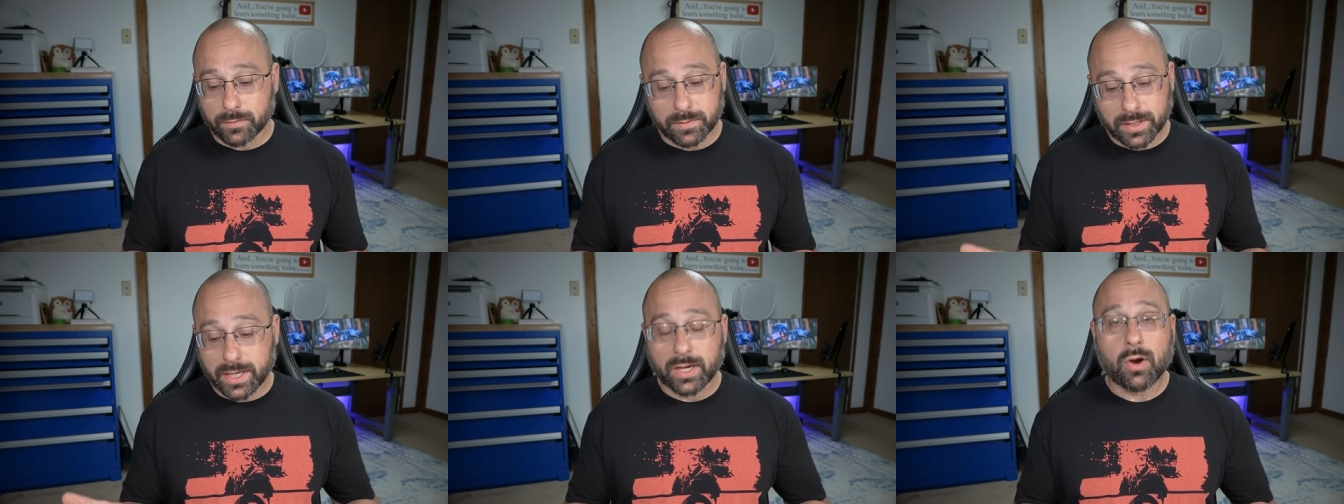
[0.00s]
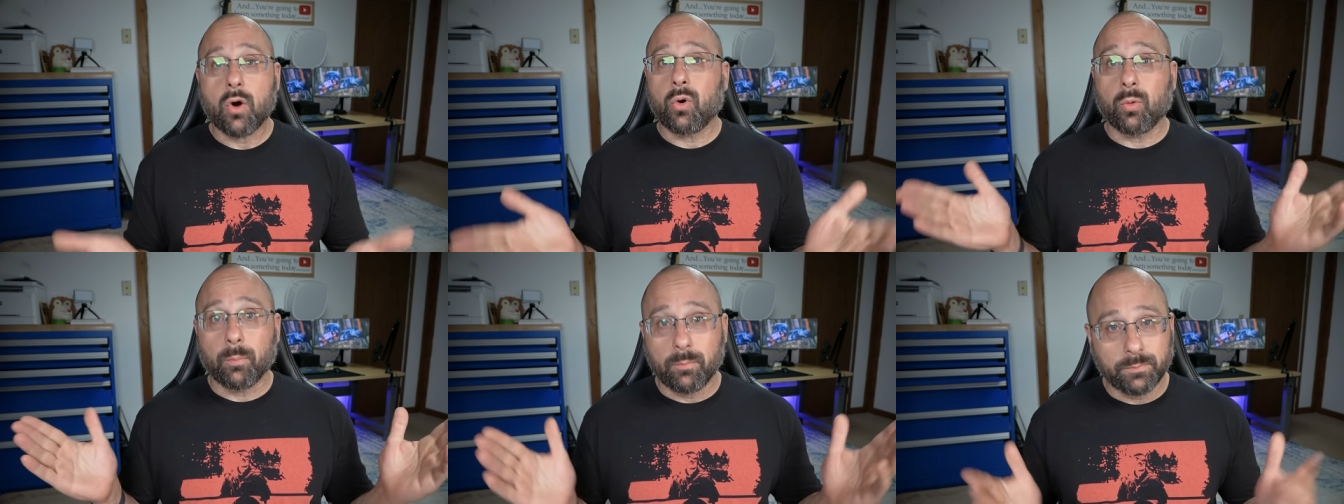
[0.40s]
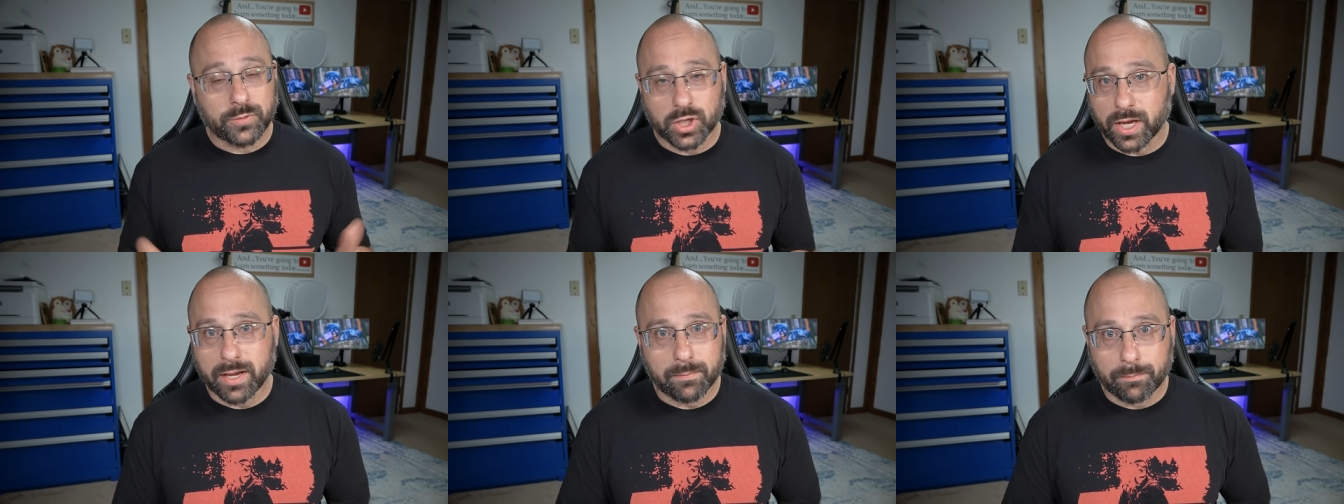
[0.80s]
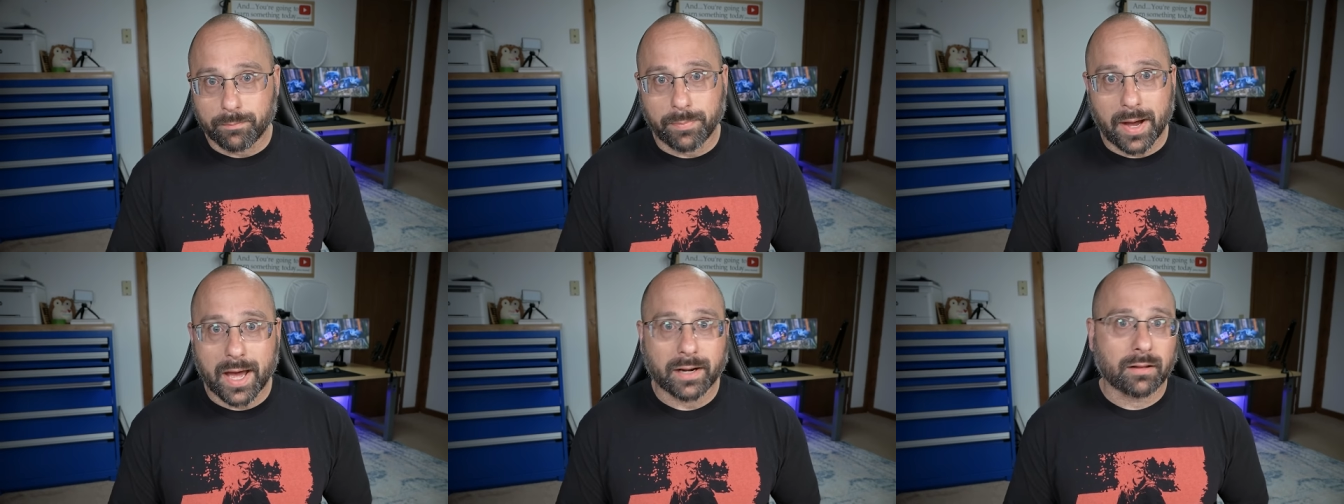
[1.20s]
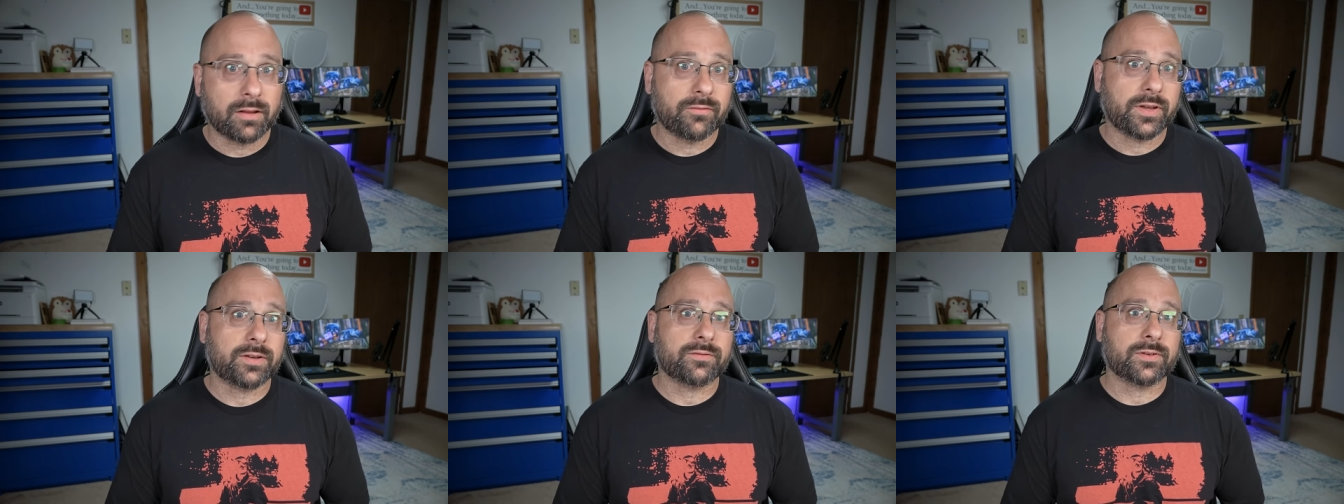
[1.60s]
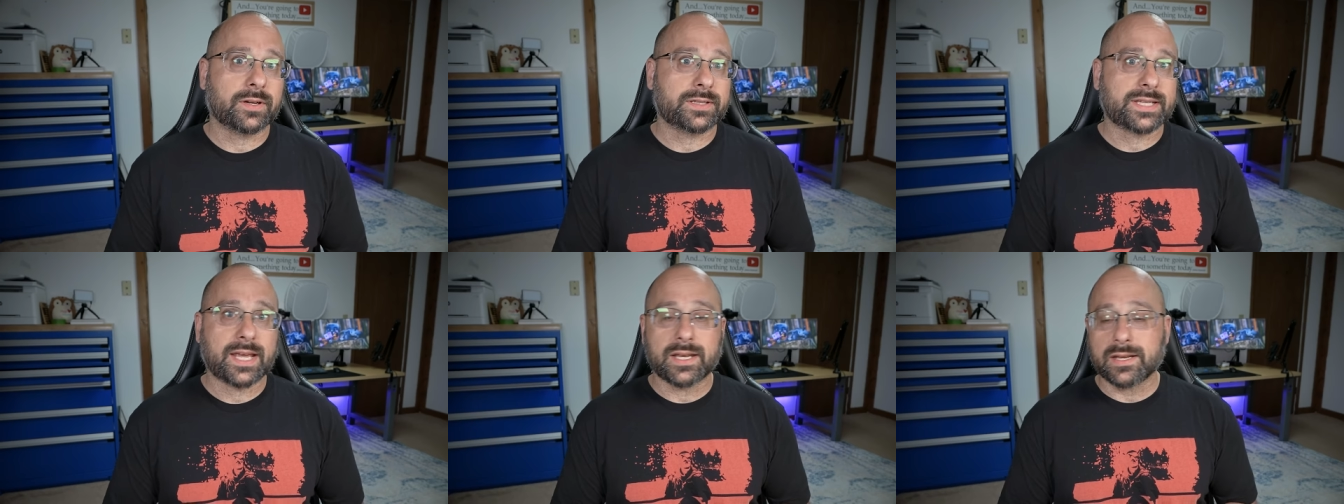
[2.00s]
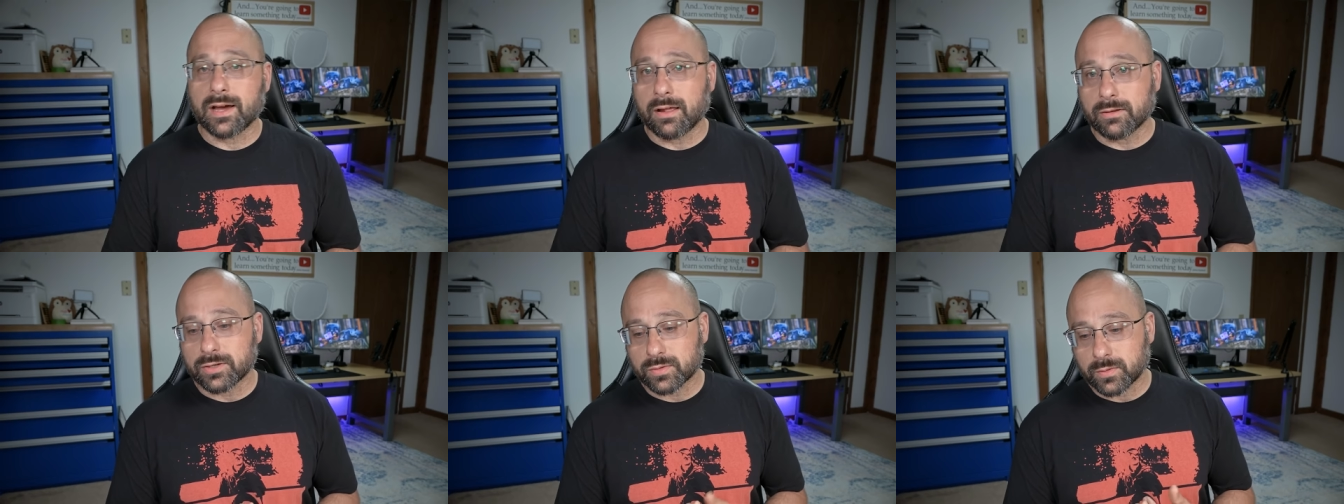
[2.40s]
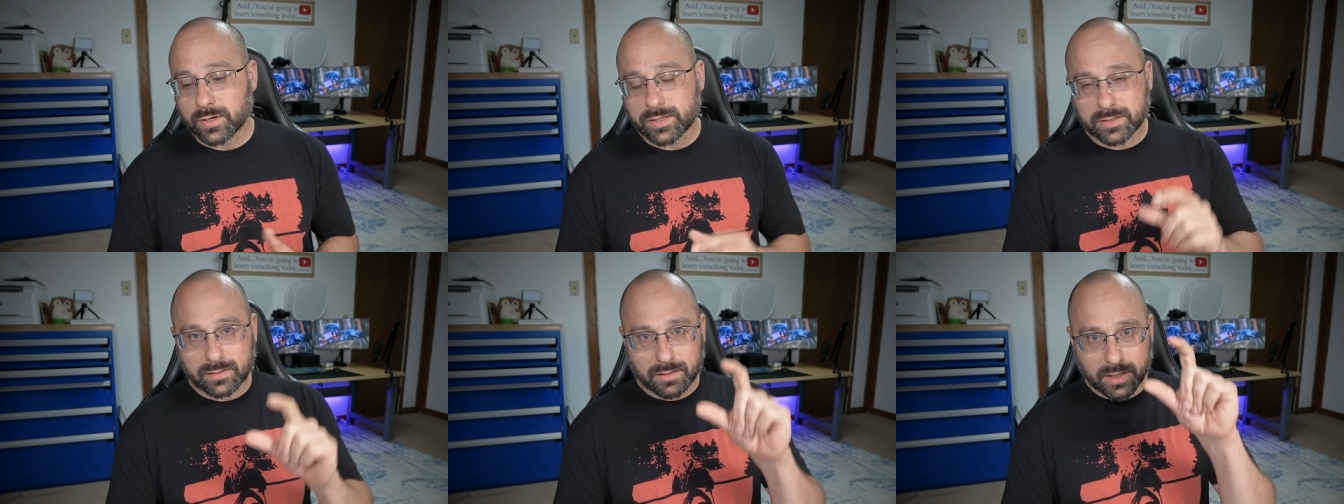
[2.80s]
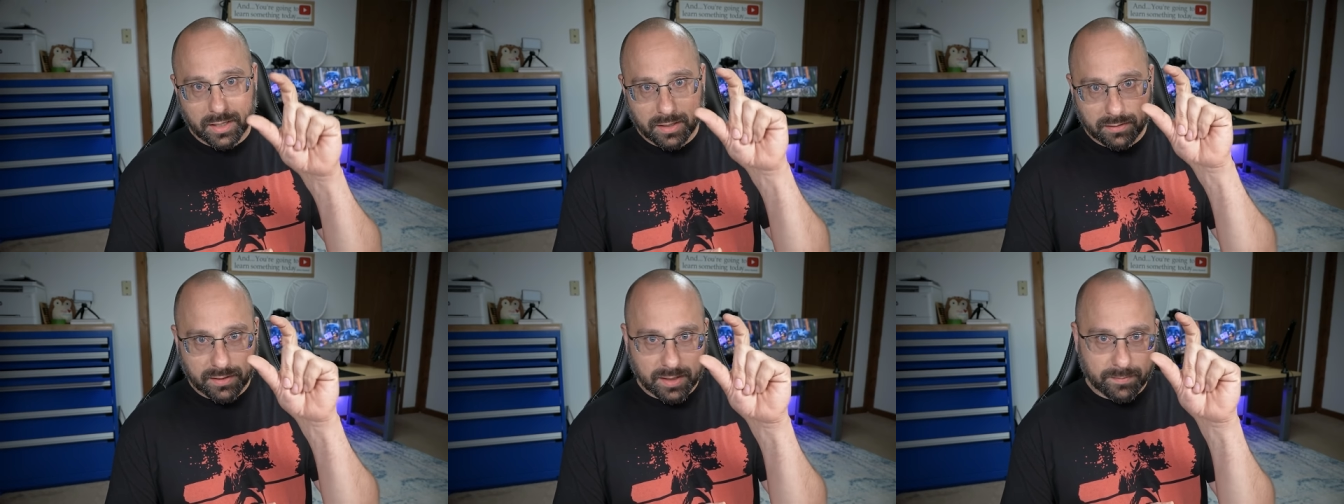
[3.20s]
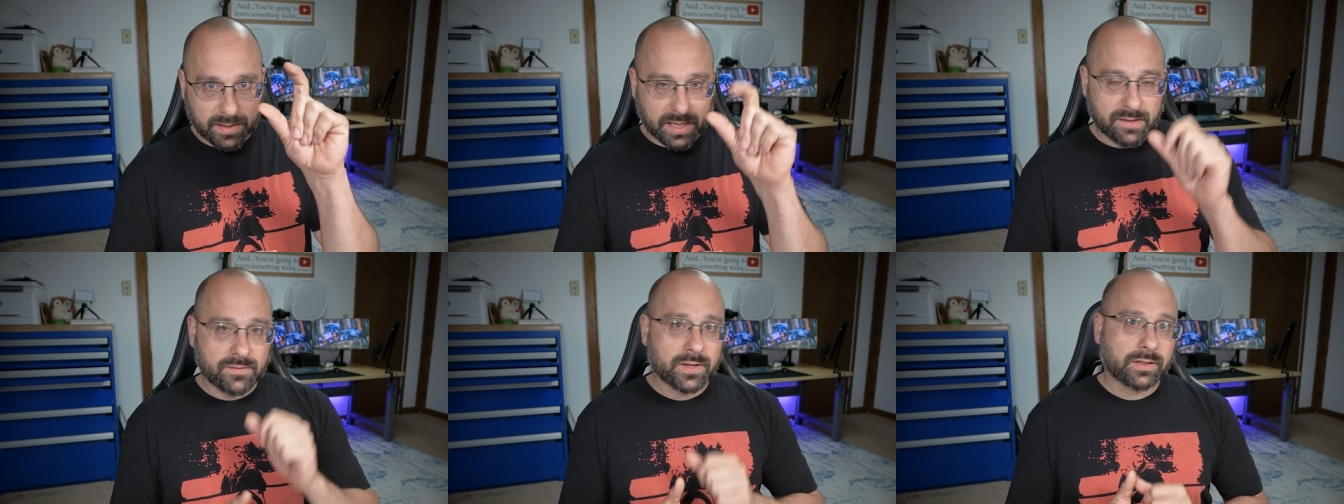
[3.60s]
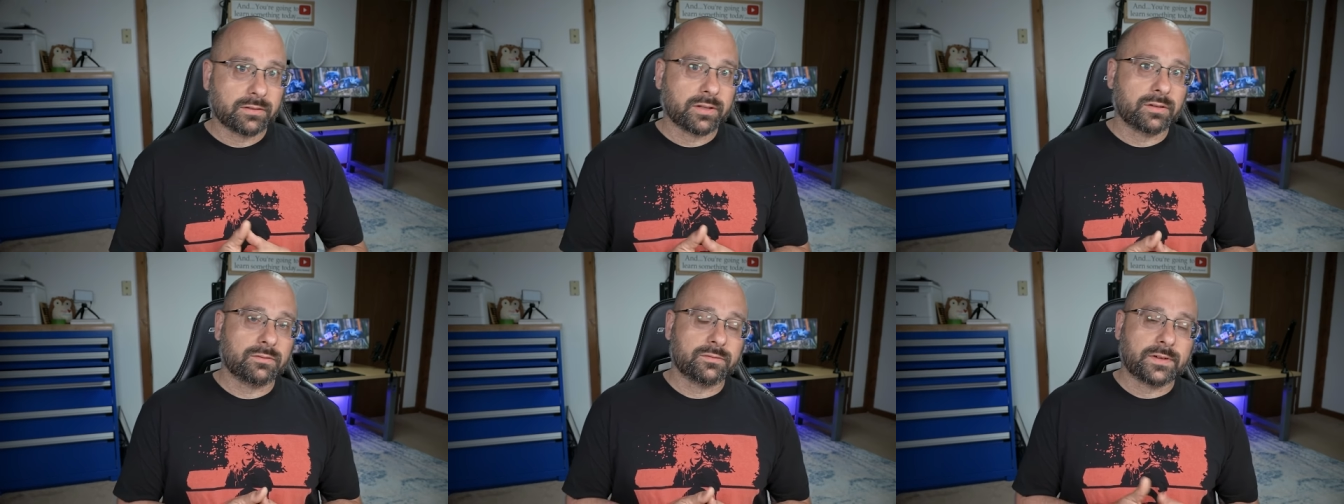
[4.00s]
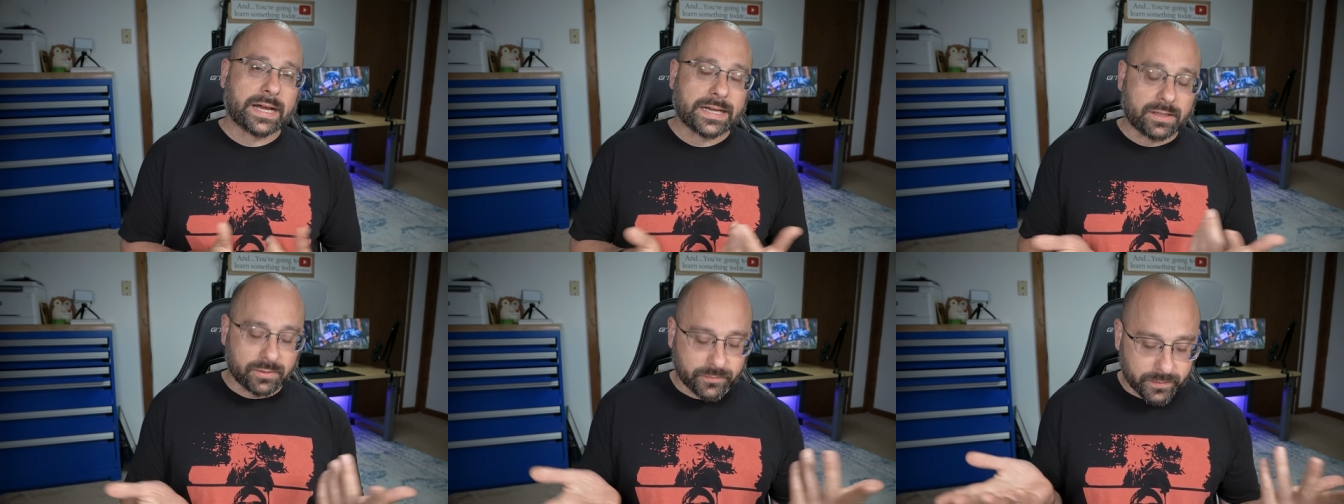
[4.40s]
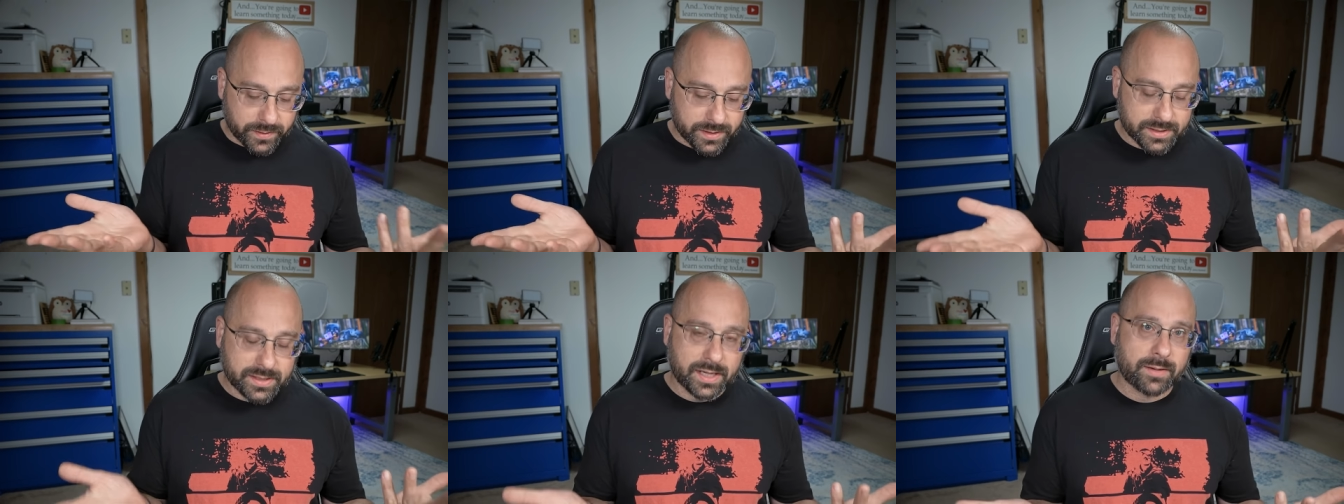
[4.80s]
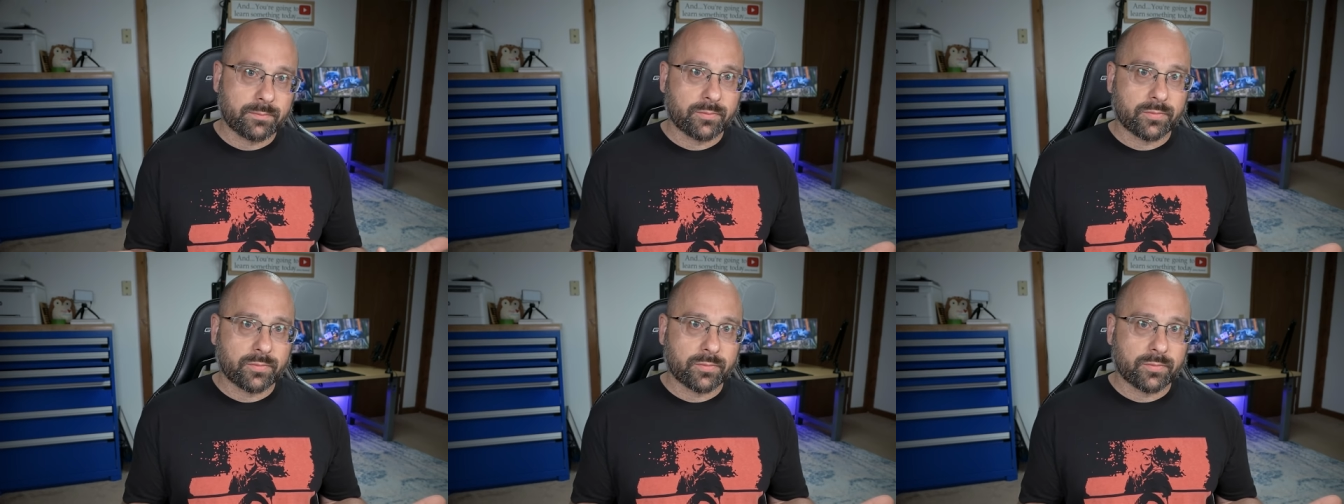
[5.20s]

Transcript: You get a whole giant bottle of it for ten dollars, whereas then they give you a little vial for the same